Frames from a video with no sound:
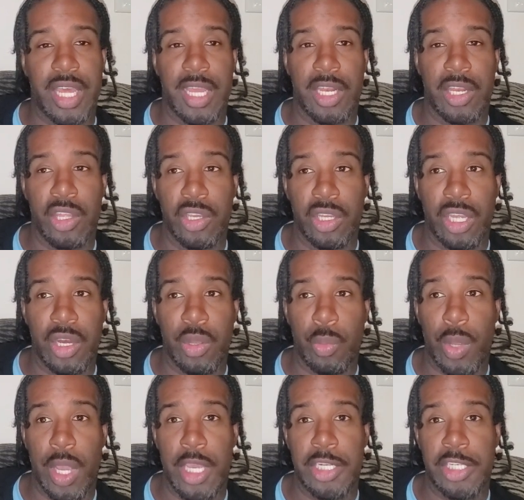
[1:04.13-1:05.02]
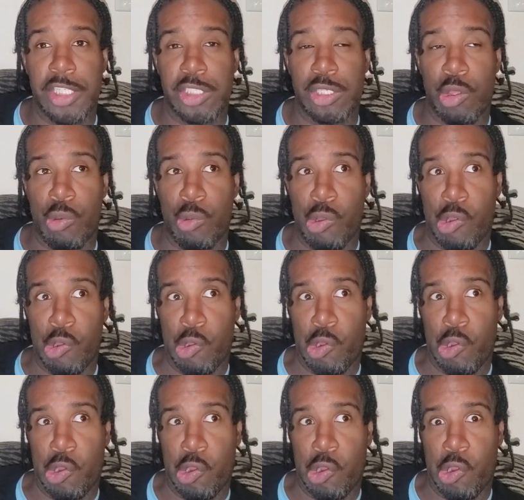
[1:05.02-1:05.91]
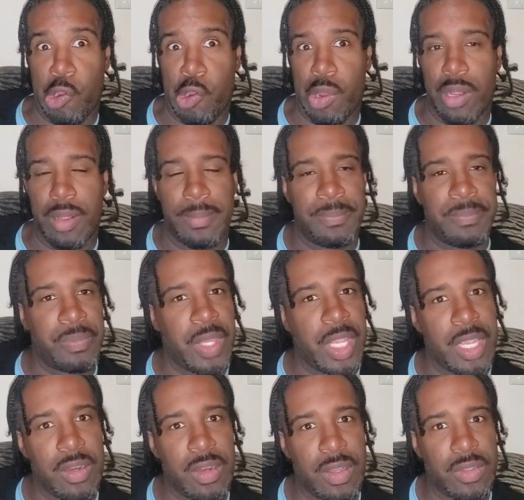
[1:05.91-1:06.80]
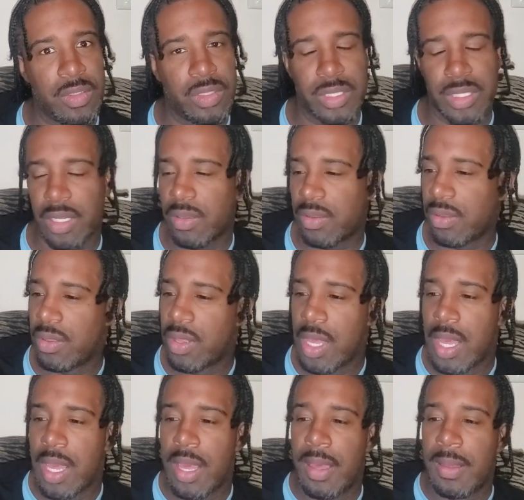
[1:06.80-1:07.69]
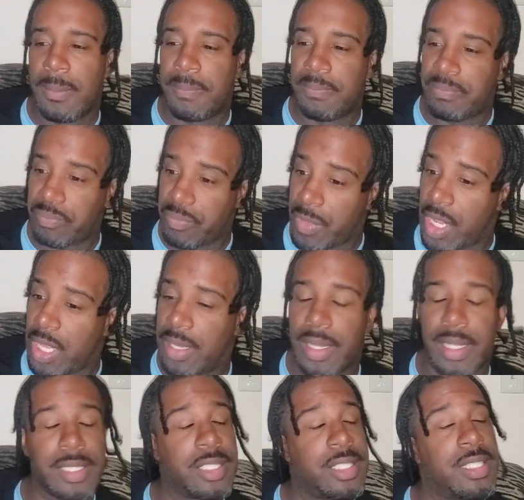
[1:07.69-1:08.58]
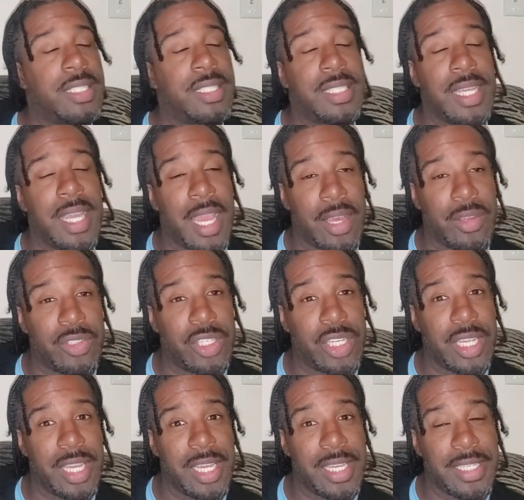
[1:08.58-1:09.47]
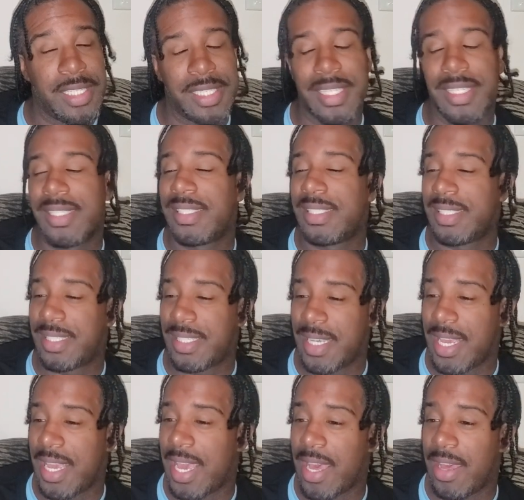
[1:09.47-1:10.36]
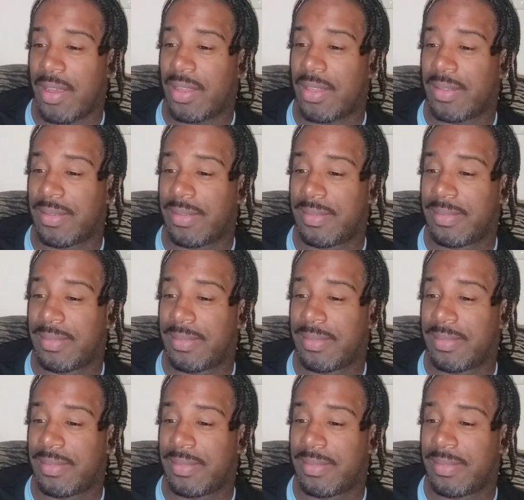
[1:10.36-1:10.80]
like looking away, just, you know, so let's just see how she is, see how